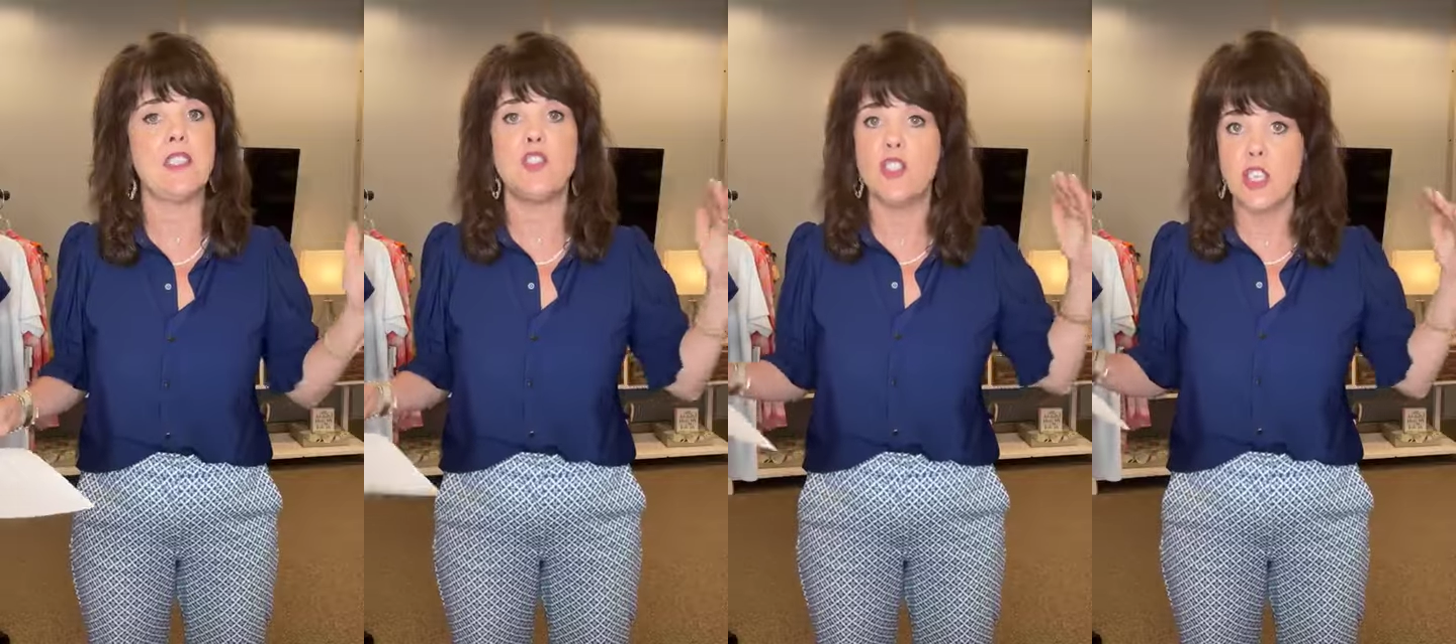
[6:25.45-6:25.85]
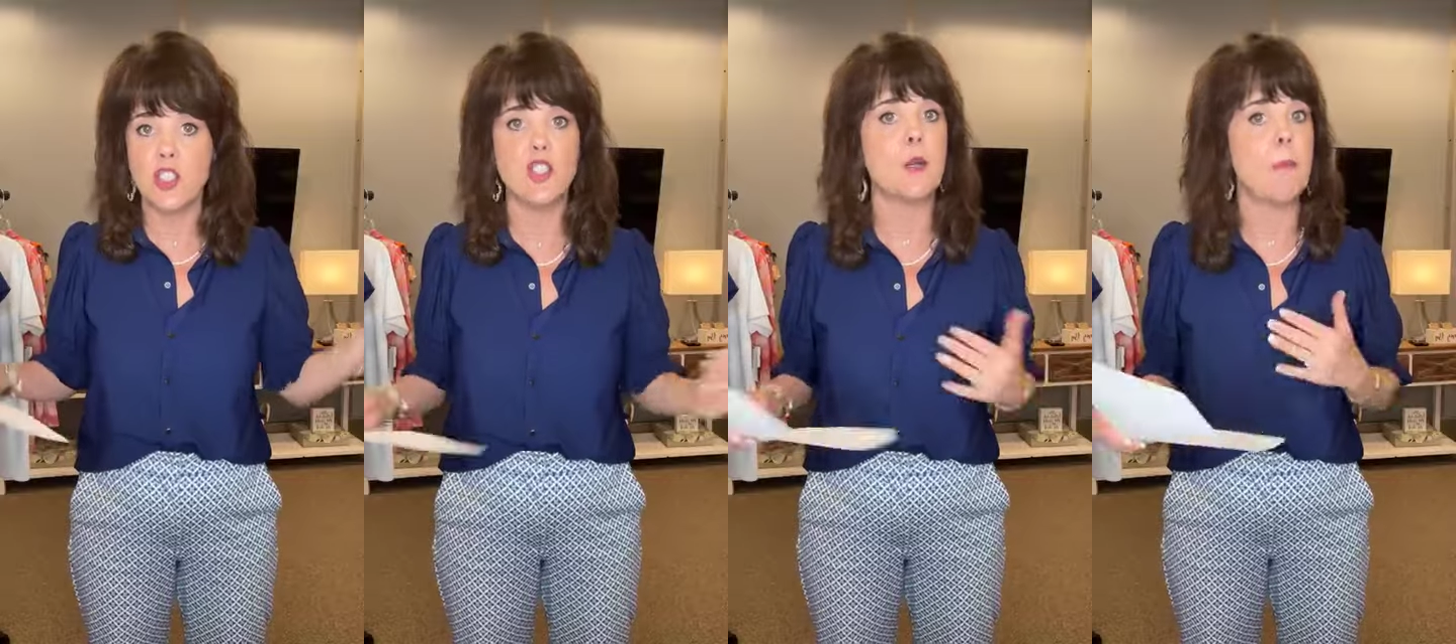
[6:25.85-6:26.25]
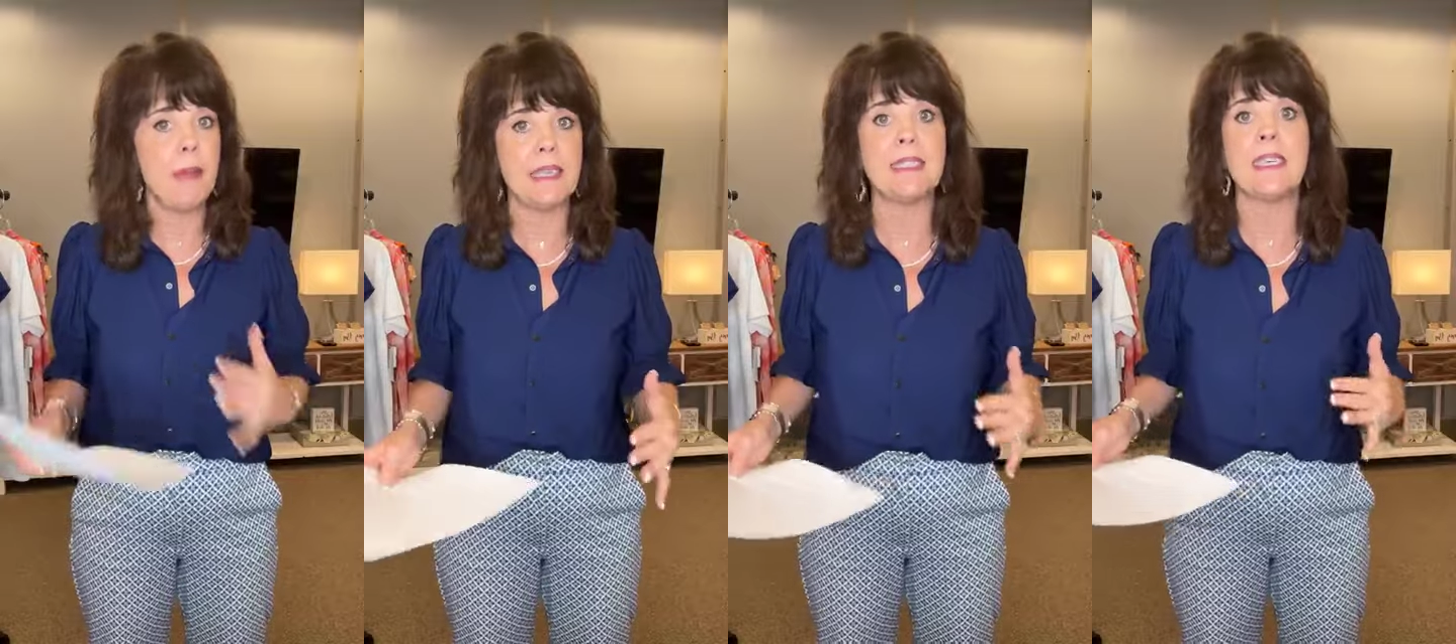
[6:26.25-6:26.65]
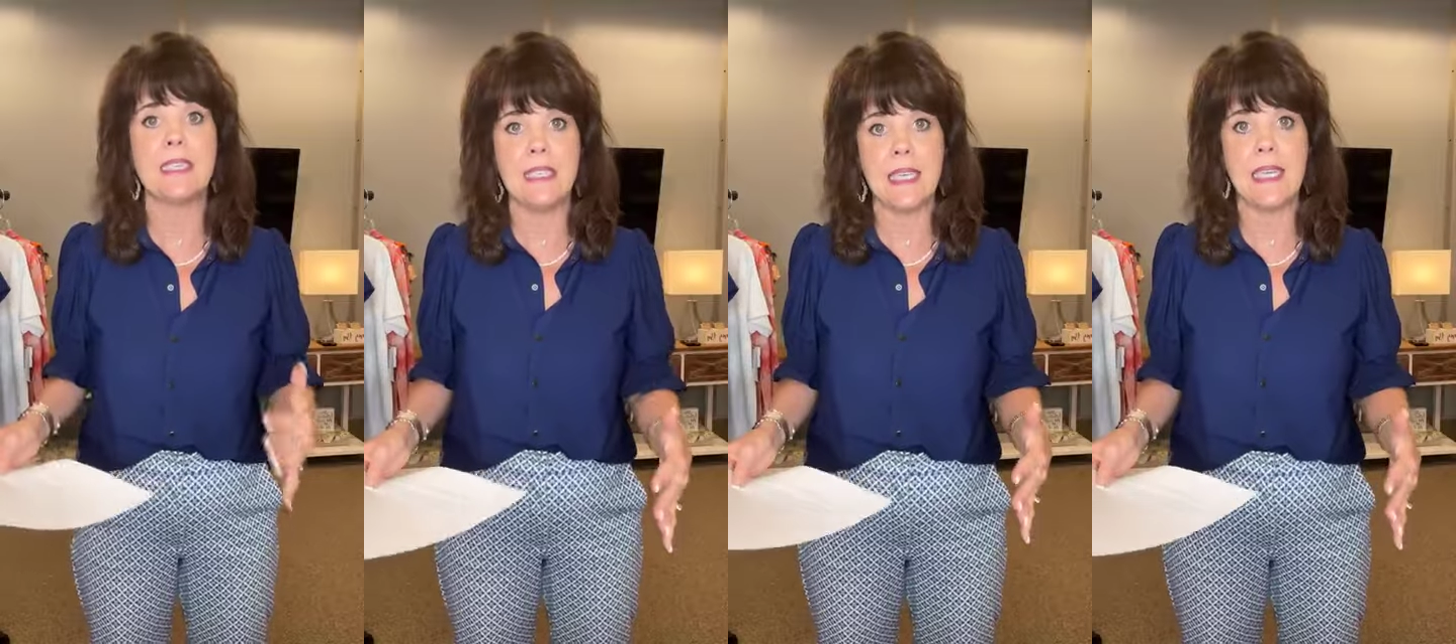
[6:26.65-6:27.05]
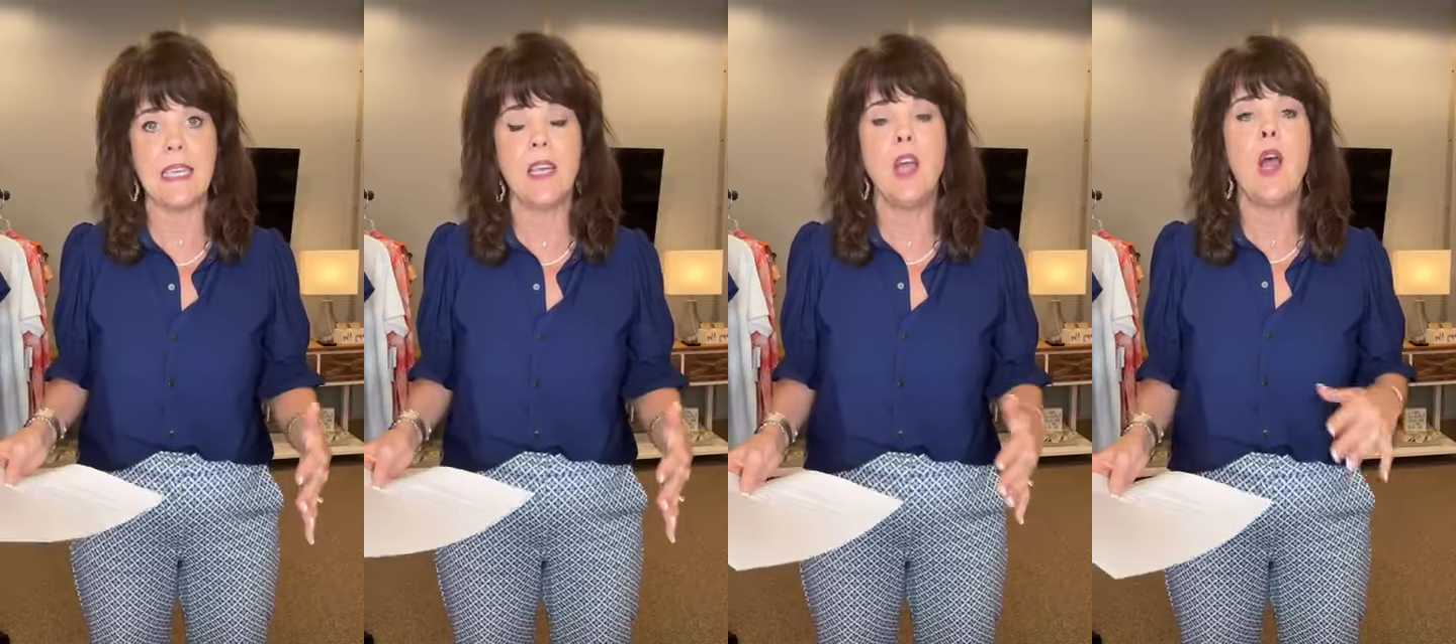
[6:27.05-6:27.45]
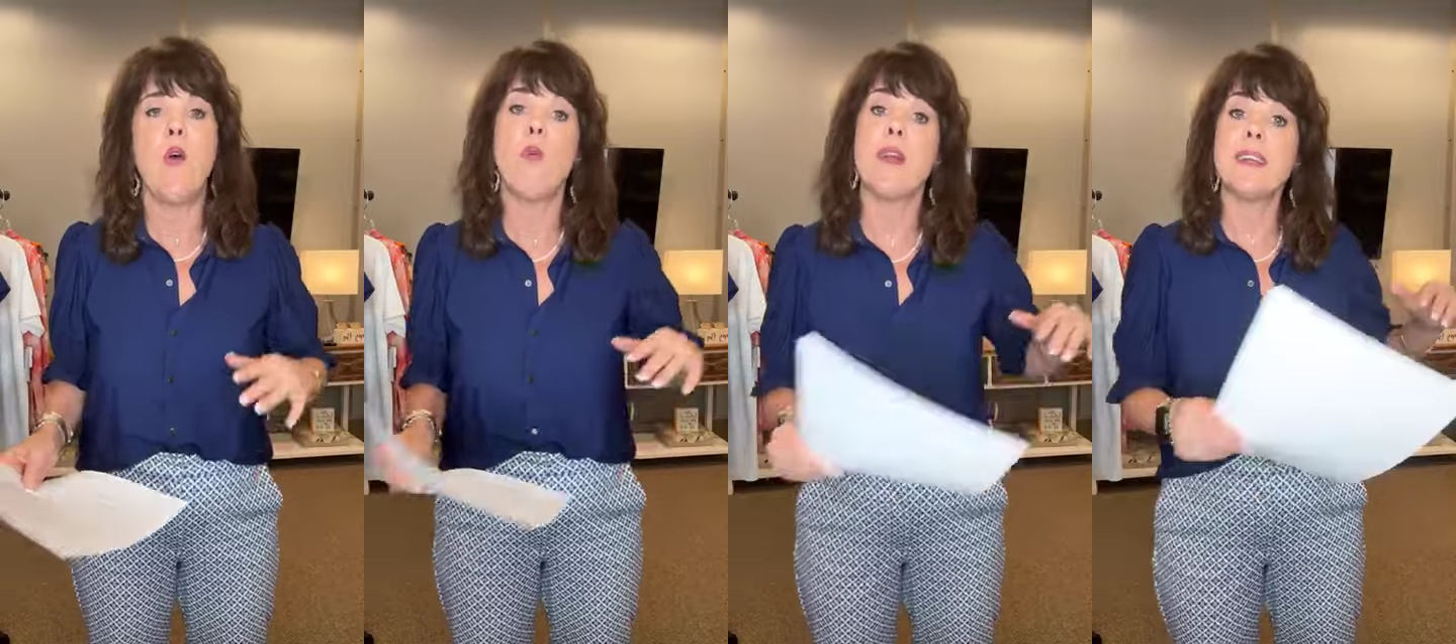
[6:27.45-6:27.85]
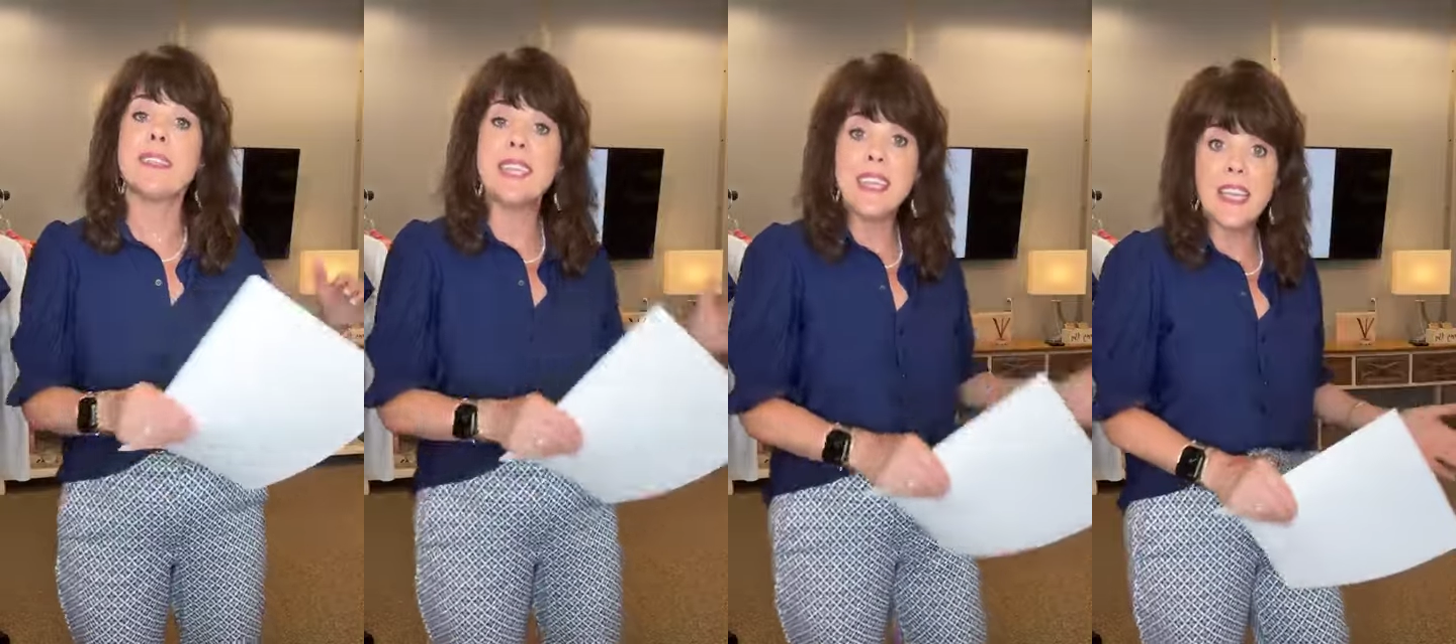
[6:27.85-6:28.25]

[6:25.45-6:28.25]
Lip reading: It's just your basic tee. Whereas